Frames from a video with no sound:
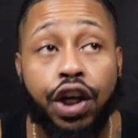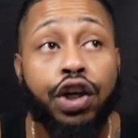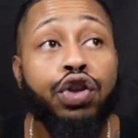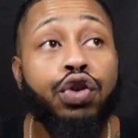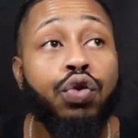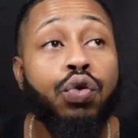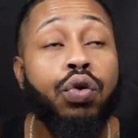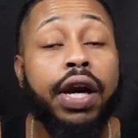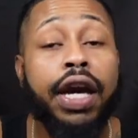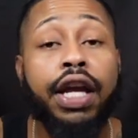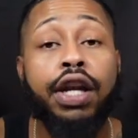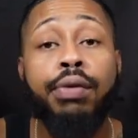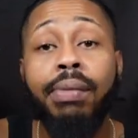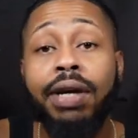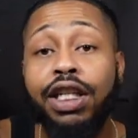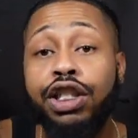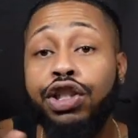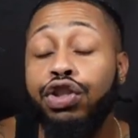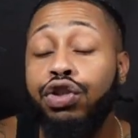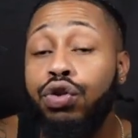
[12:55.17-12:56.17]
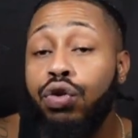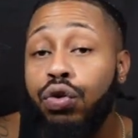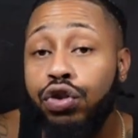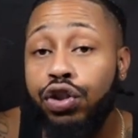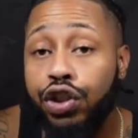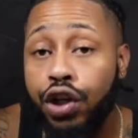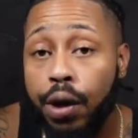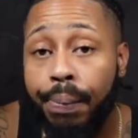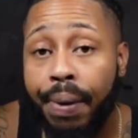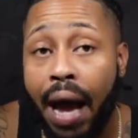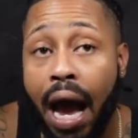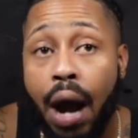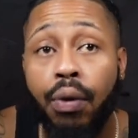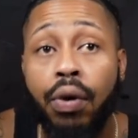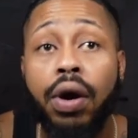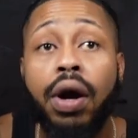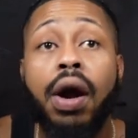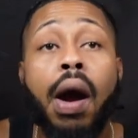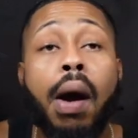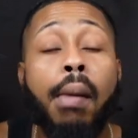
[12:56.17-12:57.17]
You can misuse your
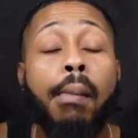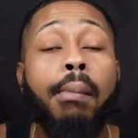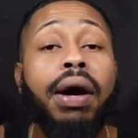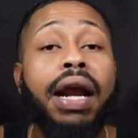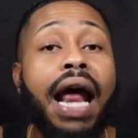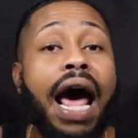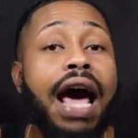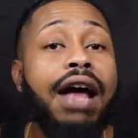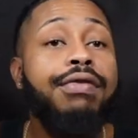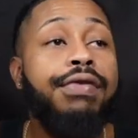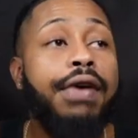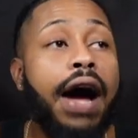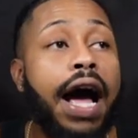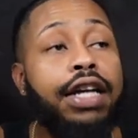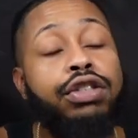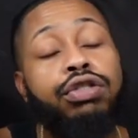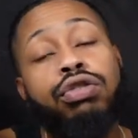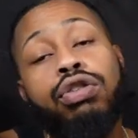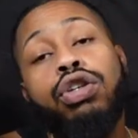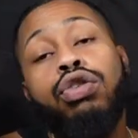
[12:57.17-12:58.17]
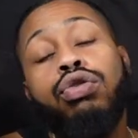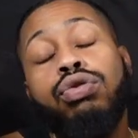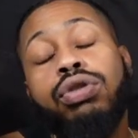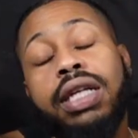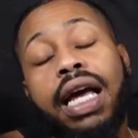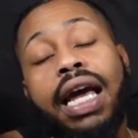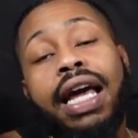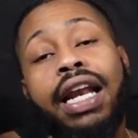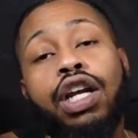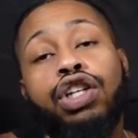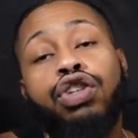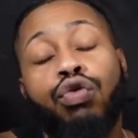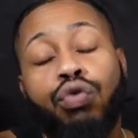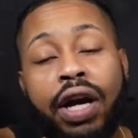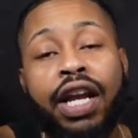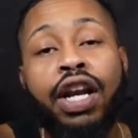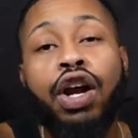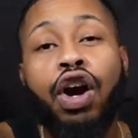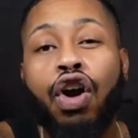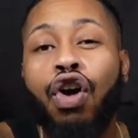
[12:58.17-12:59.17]
power, but I advise you to use it in a
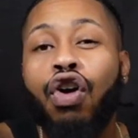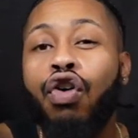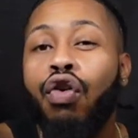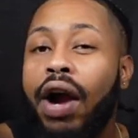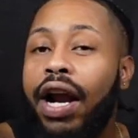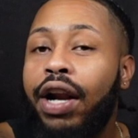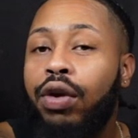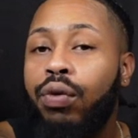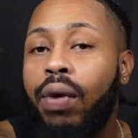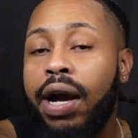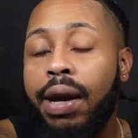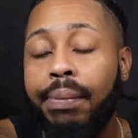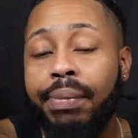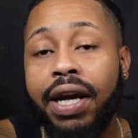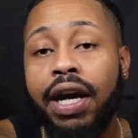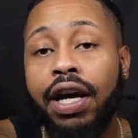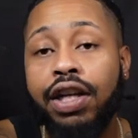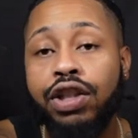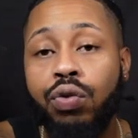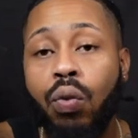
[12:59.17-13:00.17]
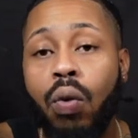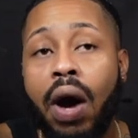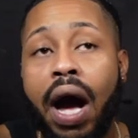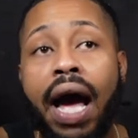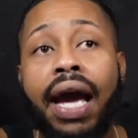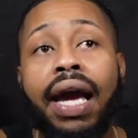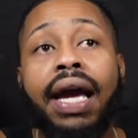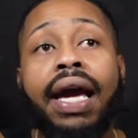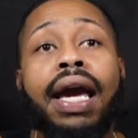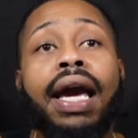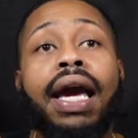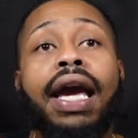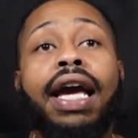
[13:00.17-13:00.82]
in a correct way, because why?